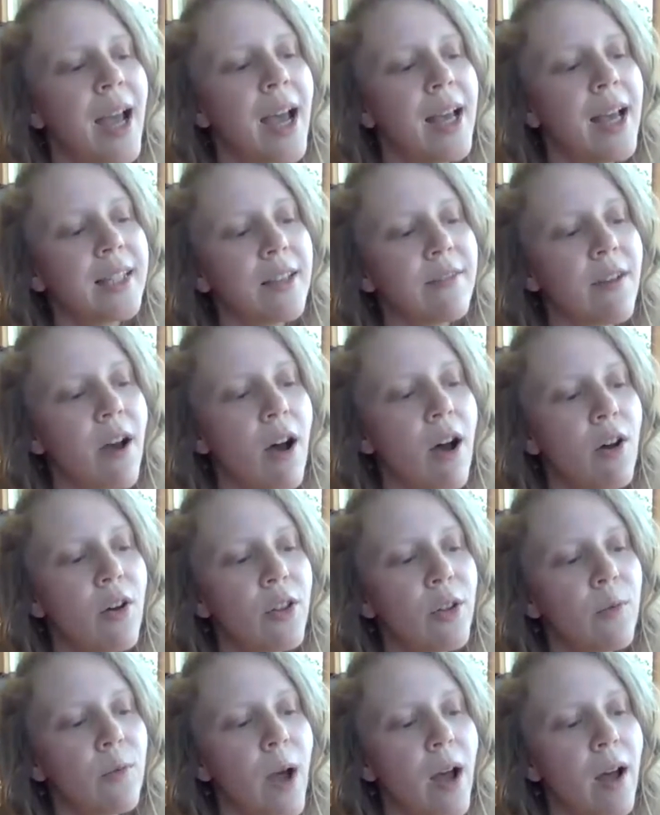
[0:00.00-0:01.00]
as if all
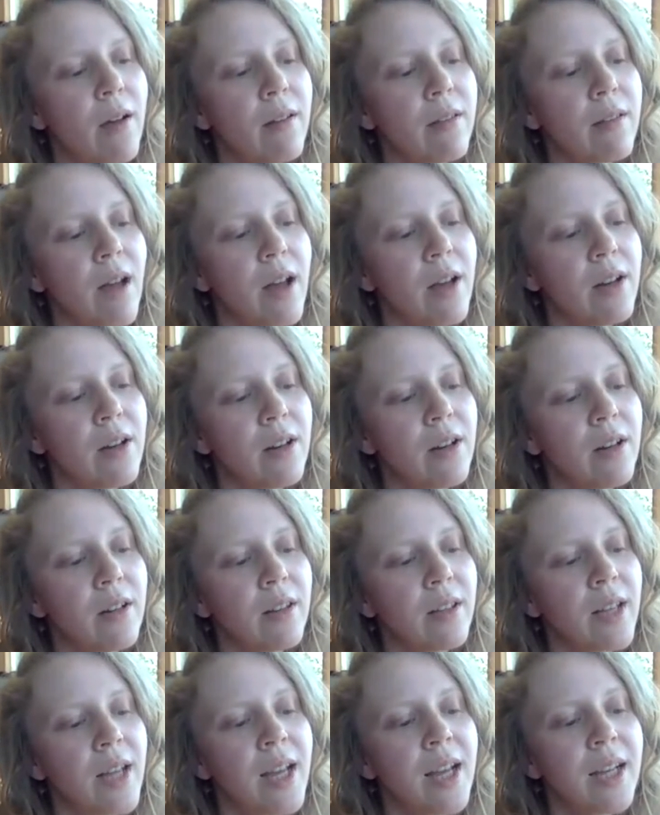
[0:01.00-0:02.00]
the wealth on
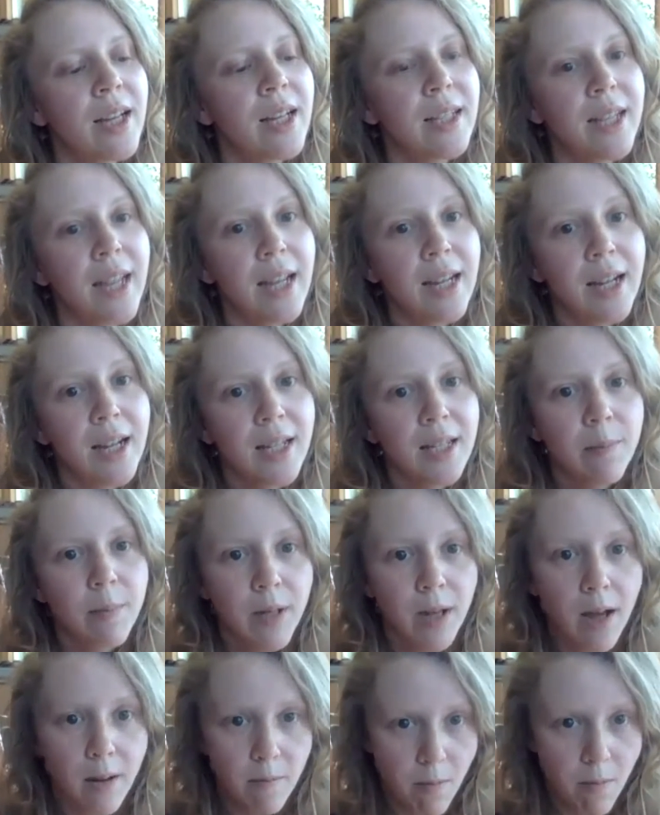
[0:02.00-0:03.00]
earth could take us
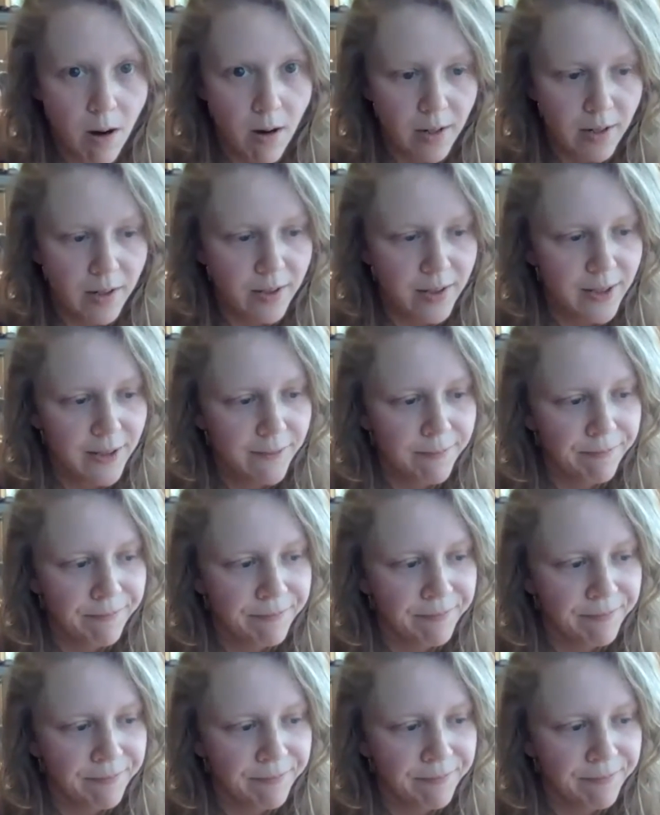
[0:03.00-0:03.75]
beyond Mars?